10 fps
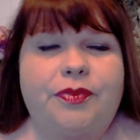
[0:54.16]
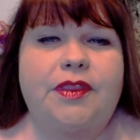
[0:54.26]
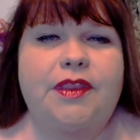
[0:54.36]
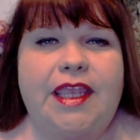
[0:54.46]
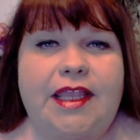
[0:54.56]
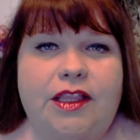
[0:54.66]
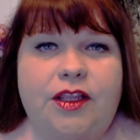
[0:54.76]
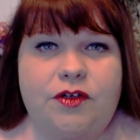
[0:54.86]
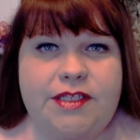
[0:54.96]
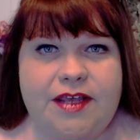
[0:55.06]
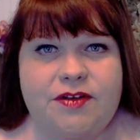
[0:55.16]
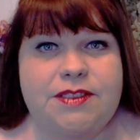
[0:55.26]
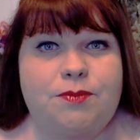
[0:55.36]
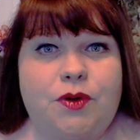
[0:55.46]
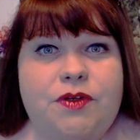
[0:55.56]
in the little town of
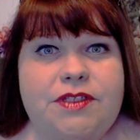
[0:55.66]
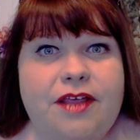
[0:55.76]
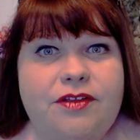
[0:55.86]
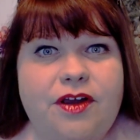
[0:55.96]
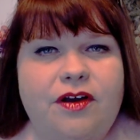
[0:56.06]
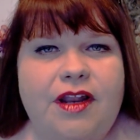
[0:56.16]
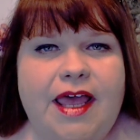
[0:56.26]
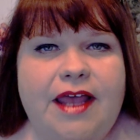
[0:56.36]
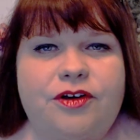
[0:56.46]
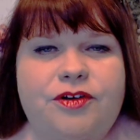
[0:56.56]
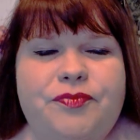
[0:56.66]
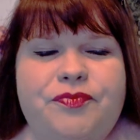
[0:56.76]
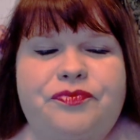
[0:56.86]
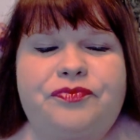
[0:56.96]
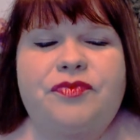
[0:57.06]
Smyrna, South Carolina,
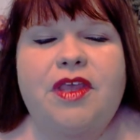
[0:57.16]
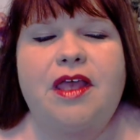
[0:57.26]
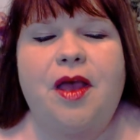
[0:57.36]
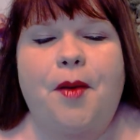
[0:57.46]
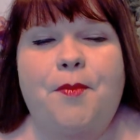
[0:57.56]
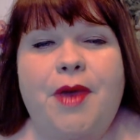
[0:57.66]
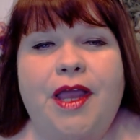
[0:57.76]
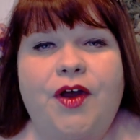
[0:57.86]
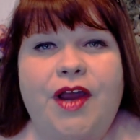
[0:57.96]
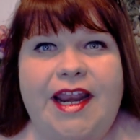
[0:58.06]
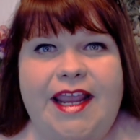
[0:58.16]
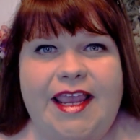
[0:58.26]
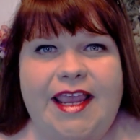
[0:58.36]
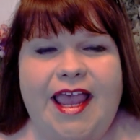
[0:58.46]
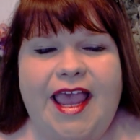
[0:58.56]
my granny
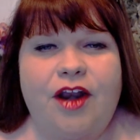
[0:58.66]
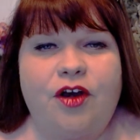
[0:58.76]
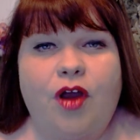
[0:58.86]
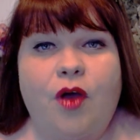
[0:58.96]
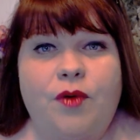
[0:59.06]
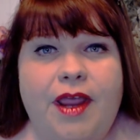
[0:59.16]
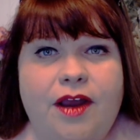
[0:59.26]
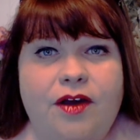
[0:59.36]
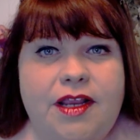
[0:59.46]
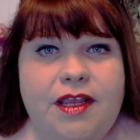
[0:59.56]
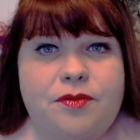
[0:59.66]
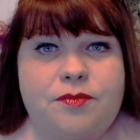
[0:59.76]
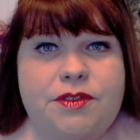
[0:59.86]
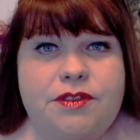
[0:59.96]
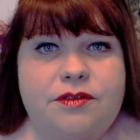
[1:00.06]
had her own acronym.
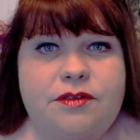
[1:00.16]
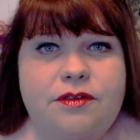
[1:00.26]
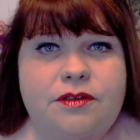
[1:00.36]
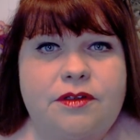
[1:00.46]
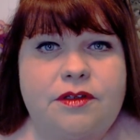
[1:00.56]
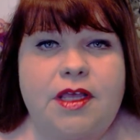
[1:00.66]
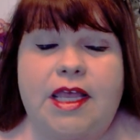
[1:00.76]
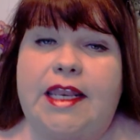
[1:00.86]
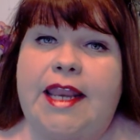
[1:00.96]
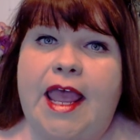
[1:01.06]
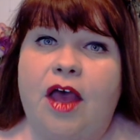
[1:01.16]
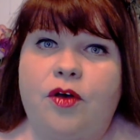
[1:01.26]
Now,